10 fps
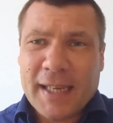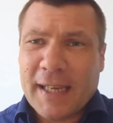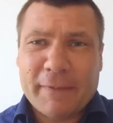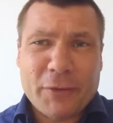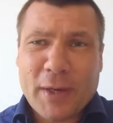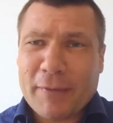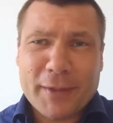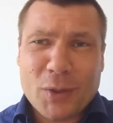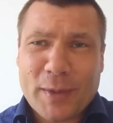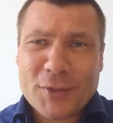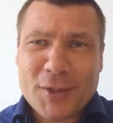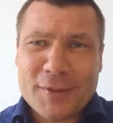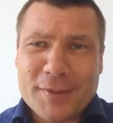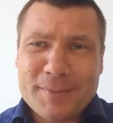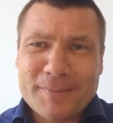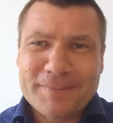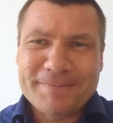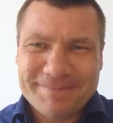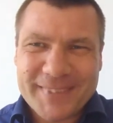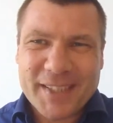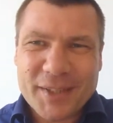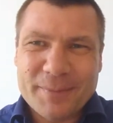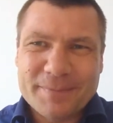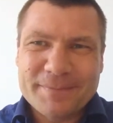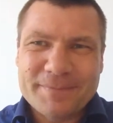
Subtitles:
if you have any questions. Thank you.